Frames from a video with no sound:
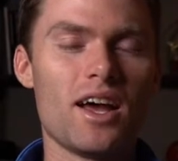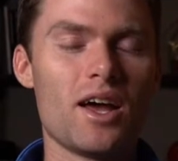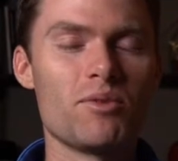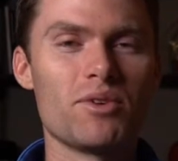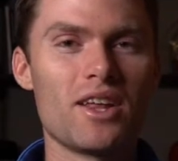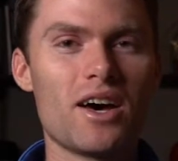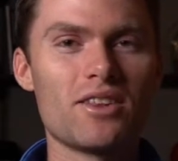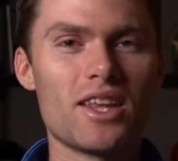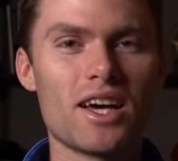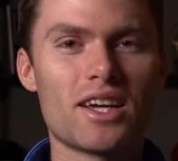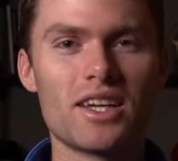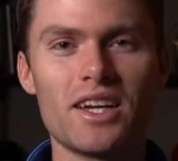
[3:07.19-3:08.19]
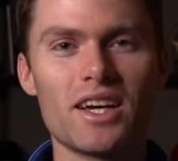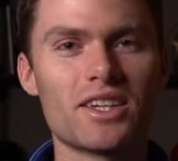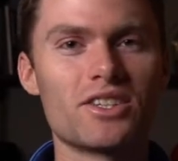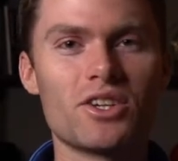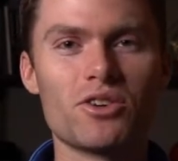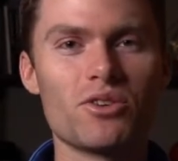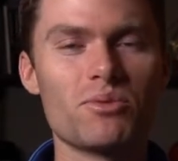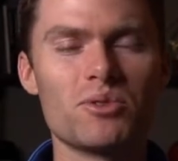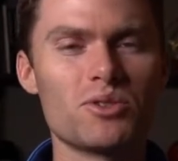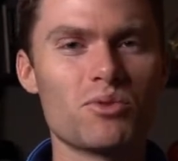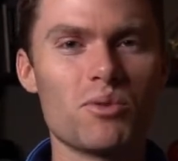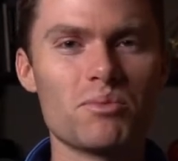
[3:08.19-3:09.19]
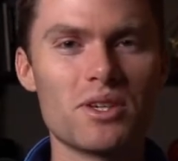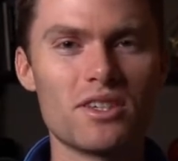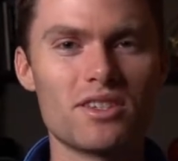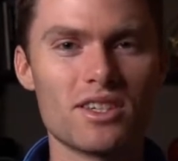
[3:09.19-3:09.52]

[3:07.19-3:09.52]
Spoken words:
And without that connection, your image won't be as